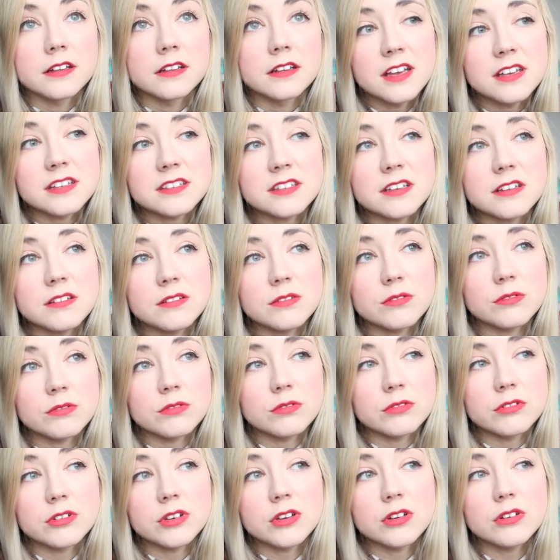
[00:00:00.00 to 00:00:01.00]
Is it?
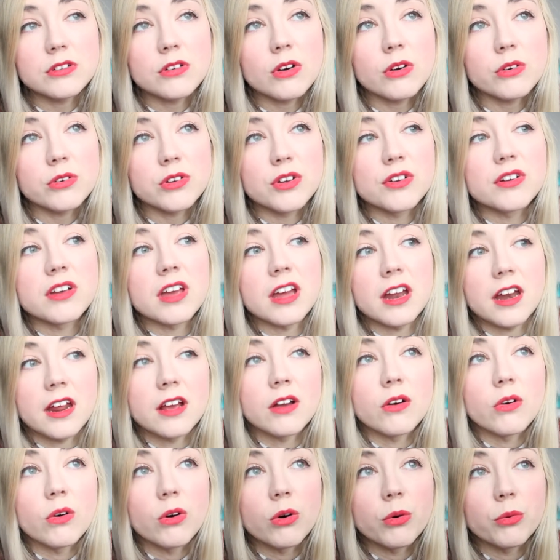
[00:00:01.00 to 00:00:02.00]
You know you're
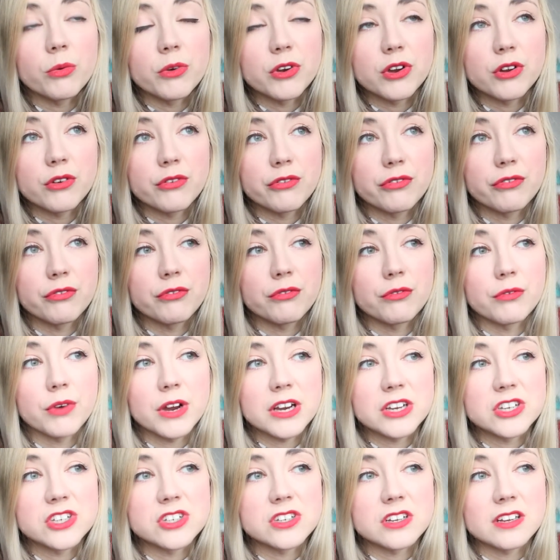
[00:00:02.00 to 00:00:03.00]
getting old when you've
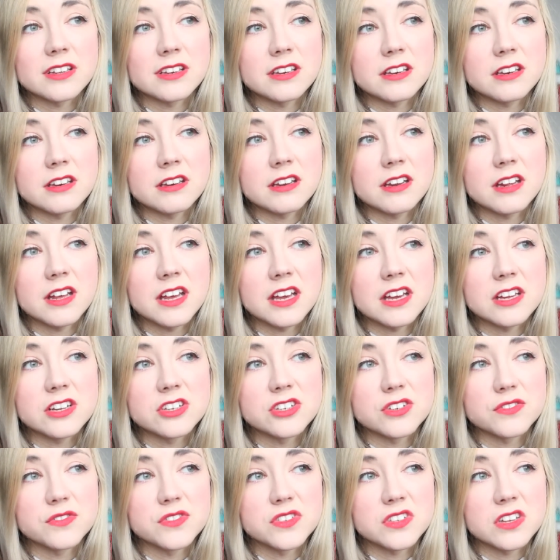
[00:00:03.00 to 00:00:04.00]
reached an
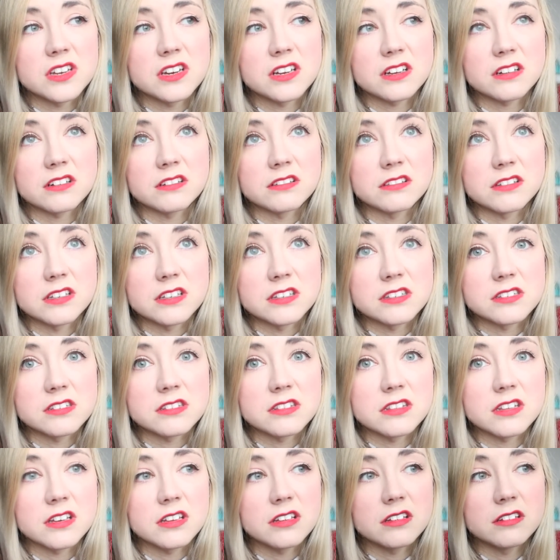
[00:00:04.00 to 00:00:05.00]
age of cynicalness
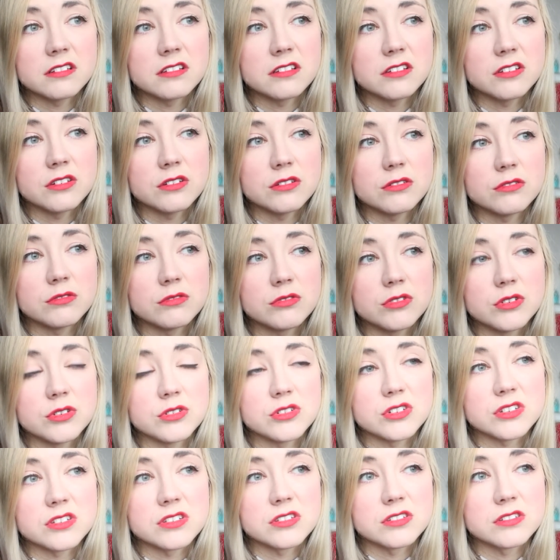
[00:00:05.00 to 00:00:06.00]
that you
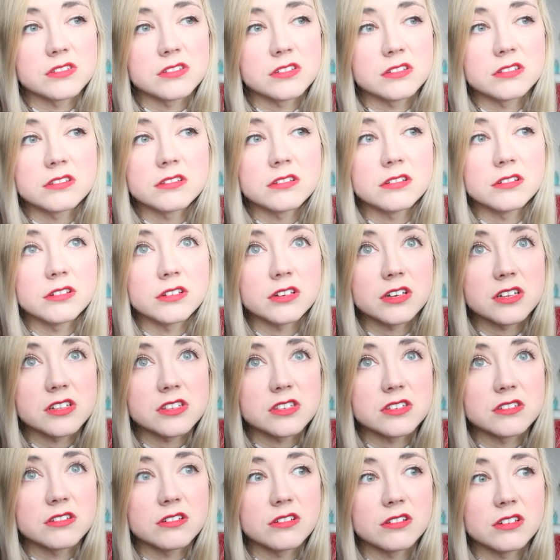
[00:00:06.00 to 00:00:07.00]
just look at
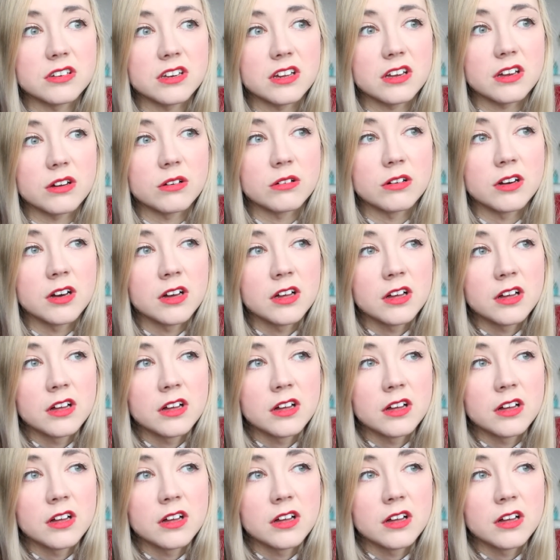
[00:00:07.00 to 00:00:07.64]
snow and you go,